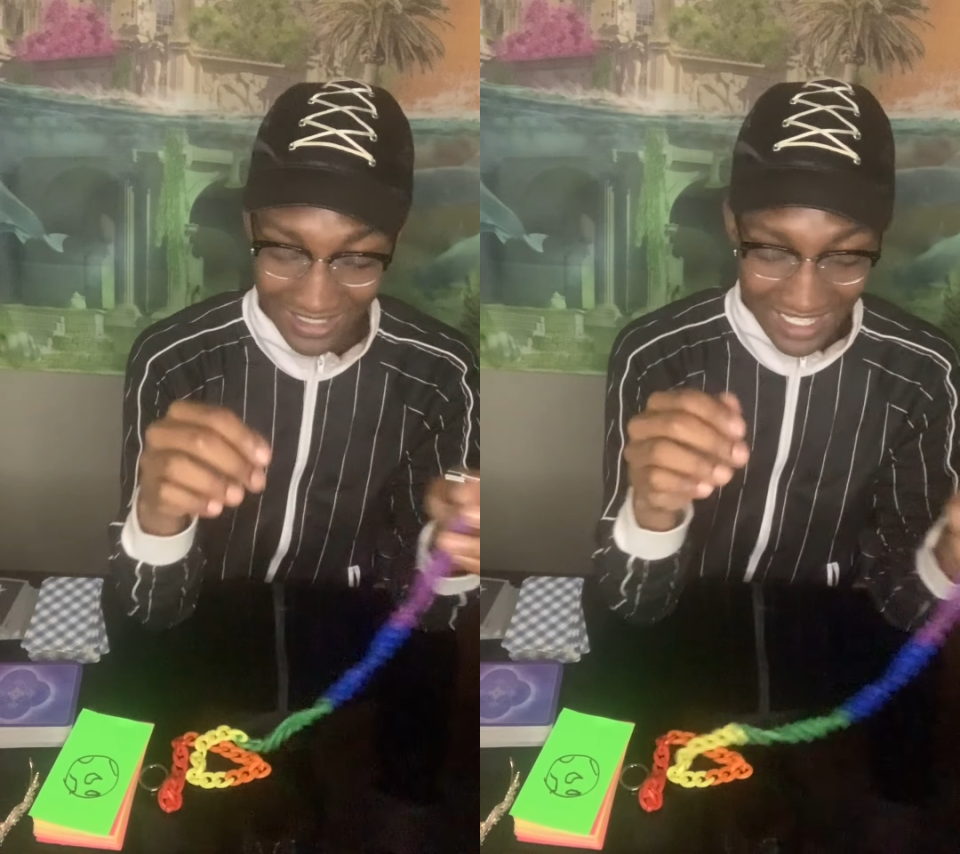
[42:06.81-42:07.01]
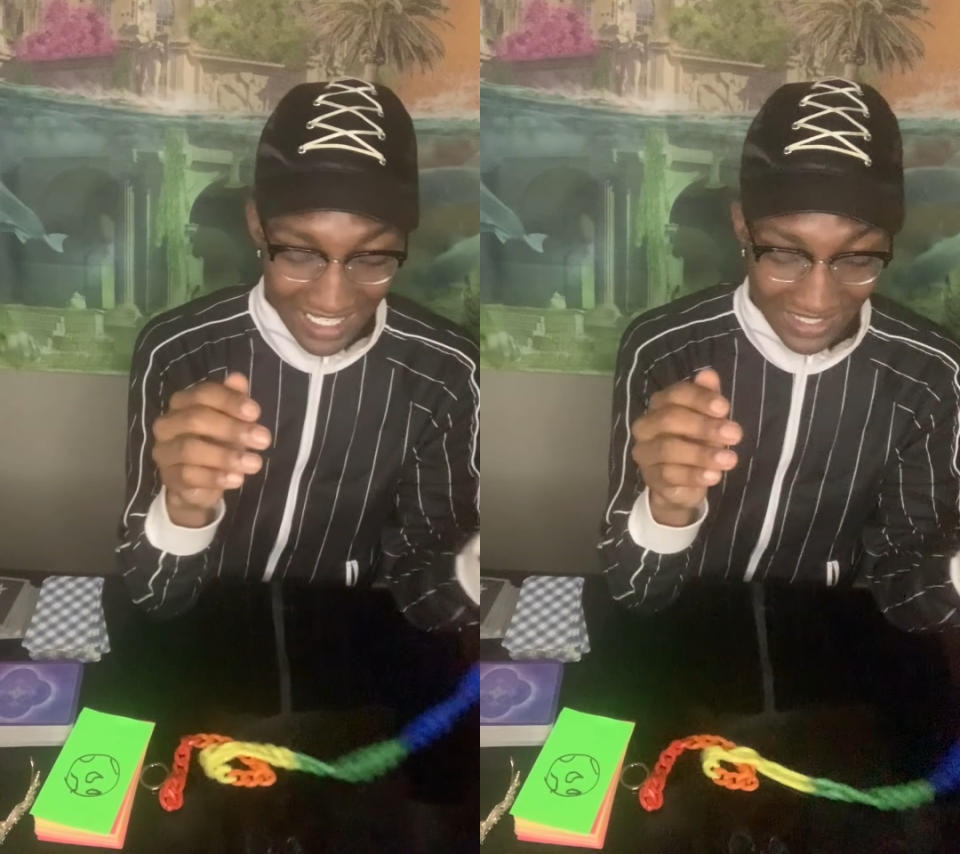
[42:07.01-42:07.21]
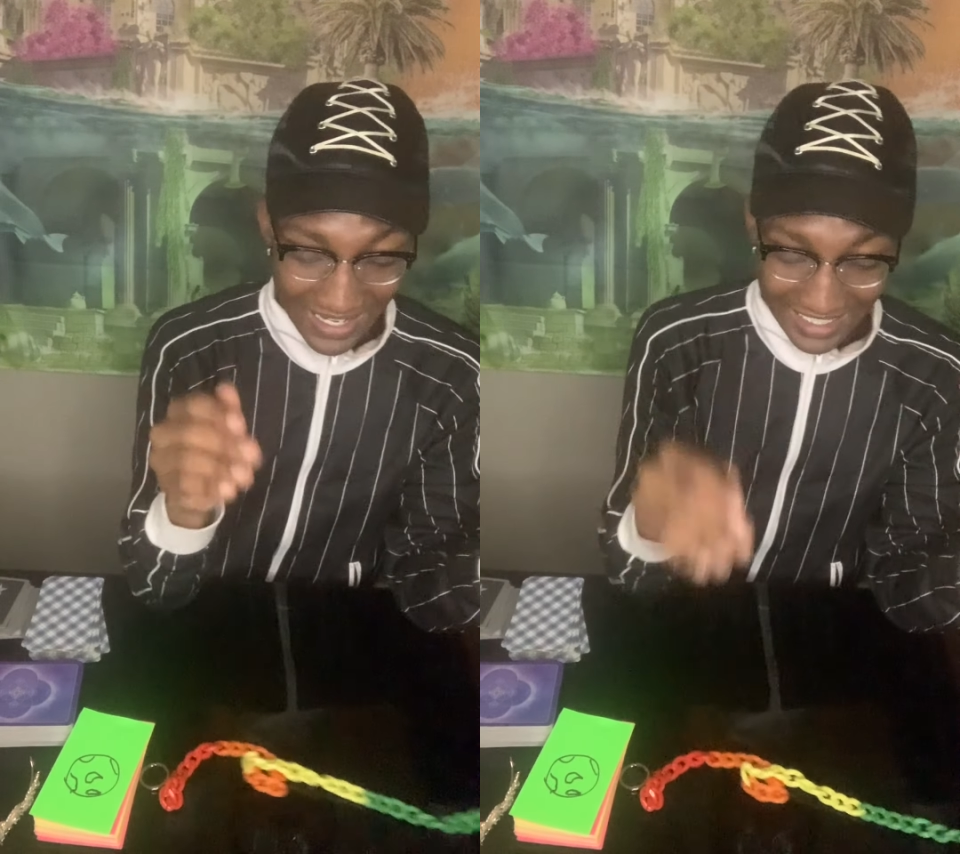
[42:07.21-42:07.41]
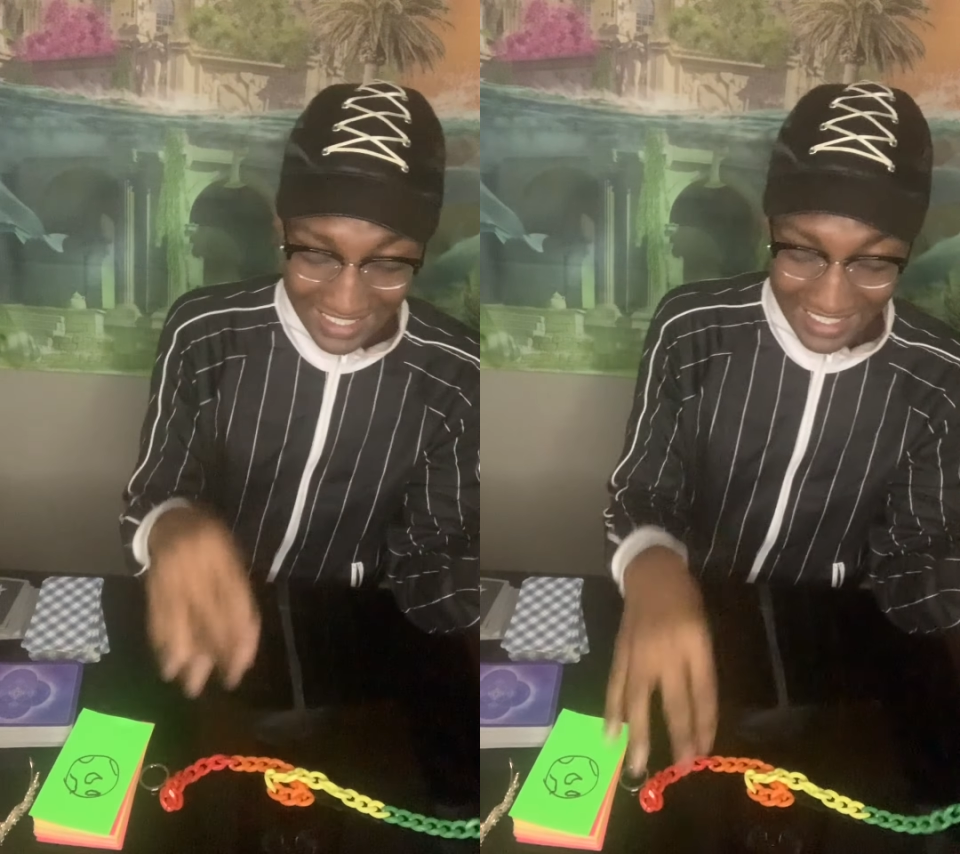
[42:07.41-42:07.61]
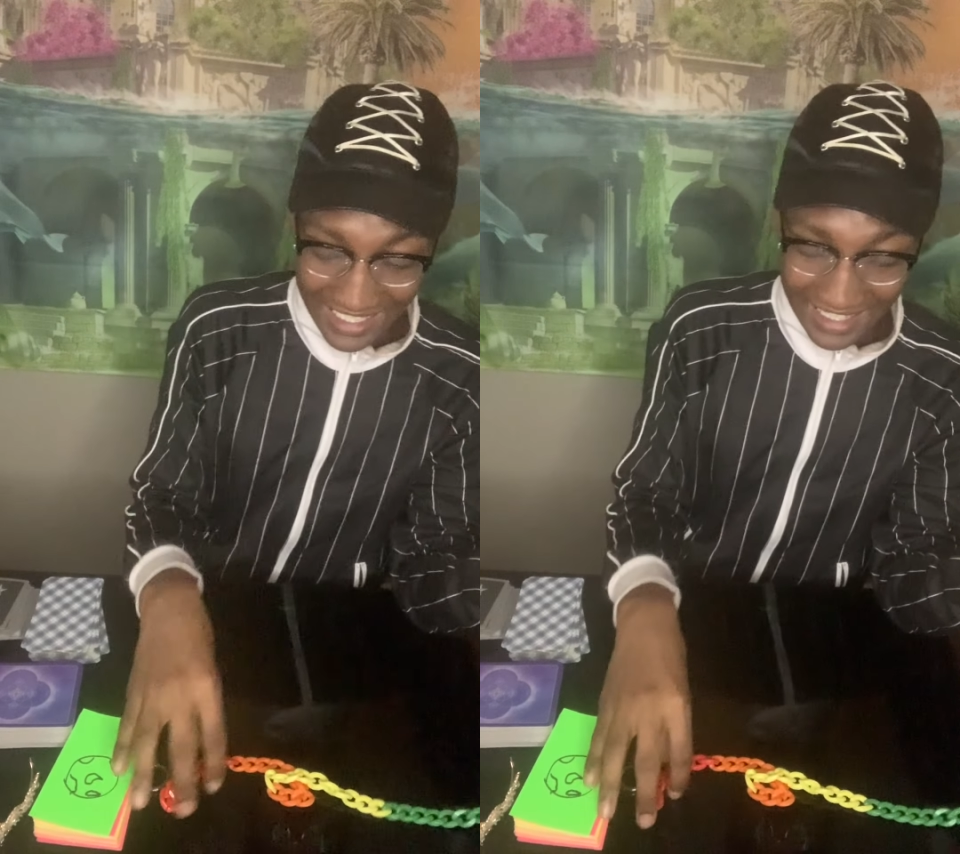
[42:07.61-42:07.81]
So I can
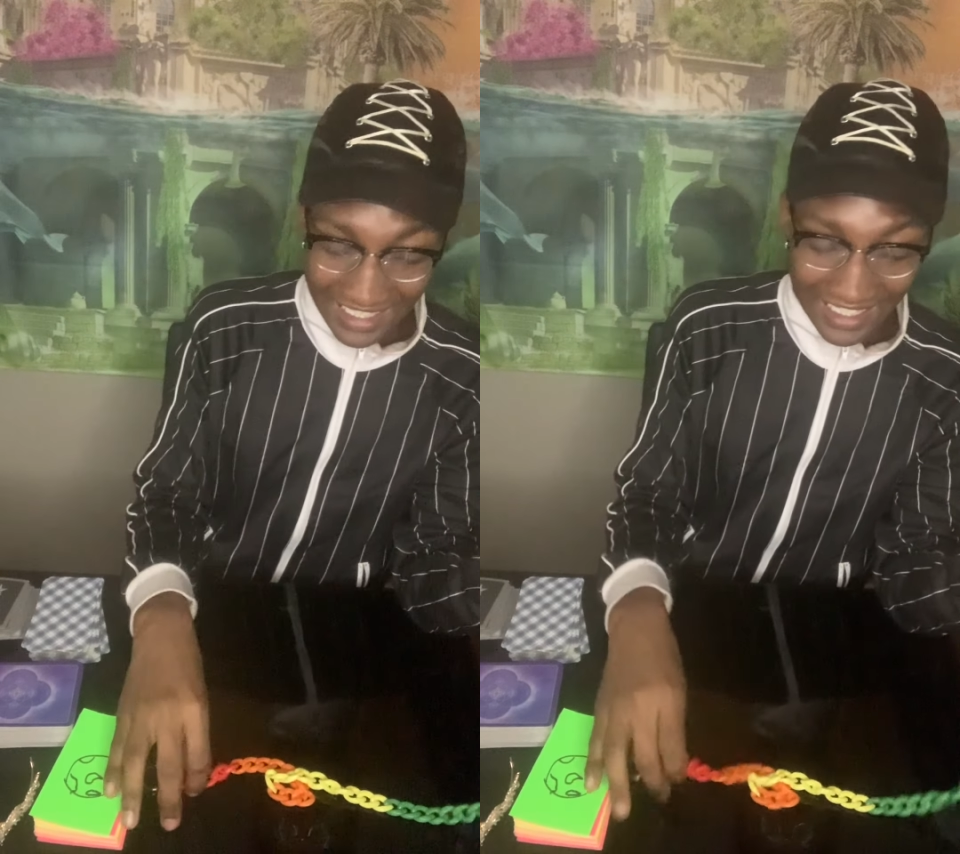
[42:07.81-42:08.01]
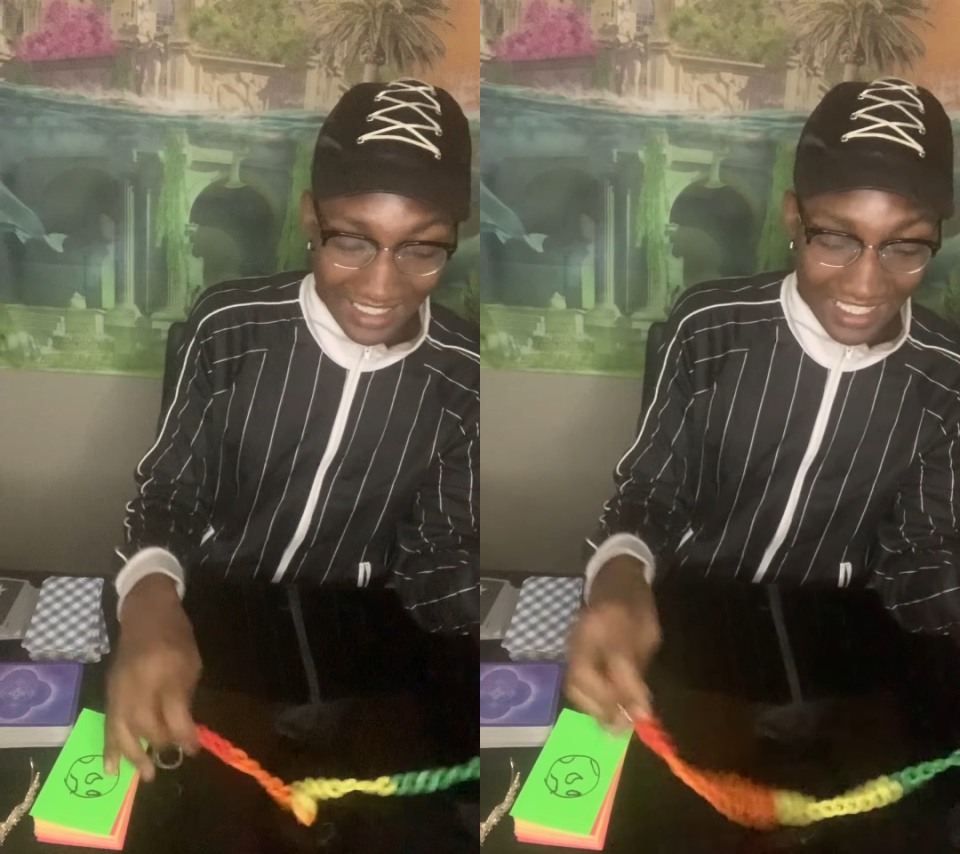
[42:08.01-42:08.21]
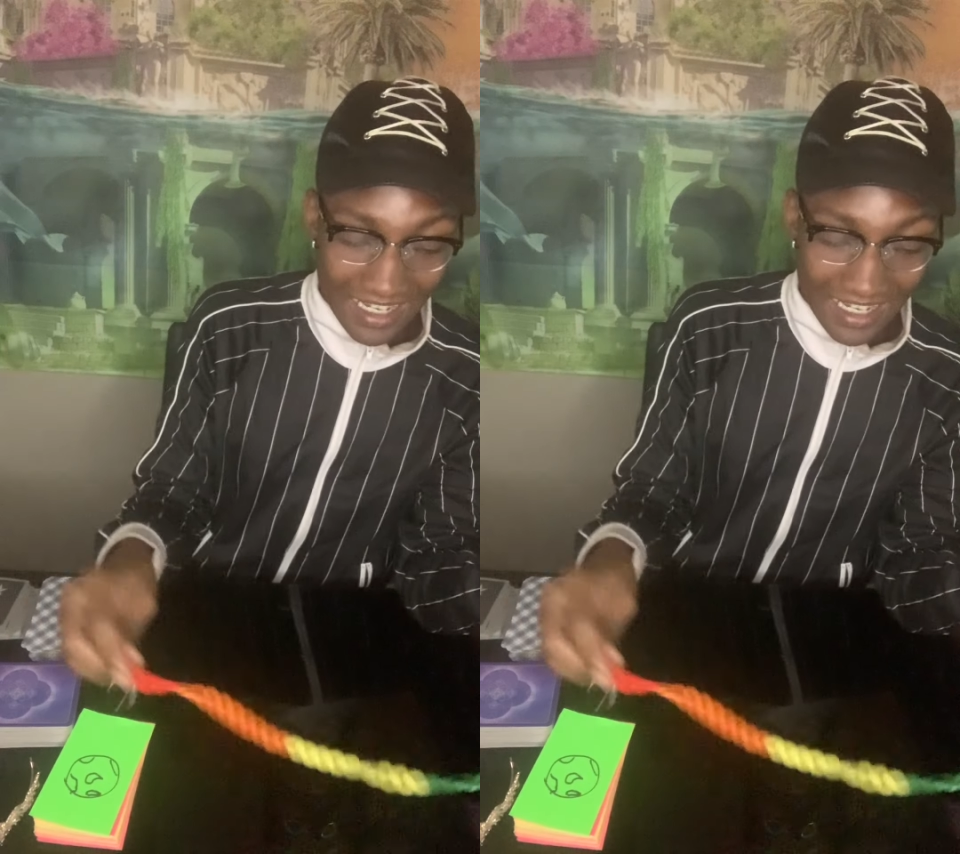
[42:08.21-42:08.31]
see that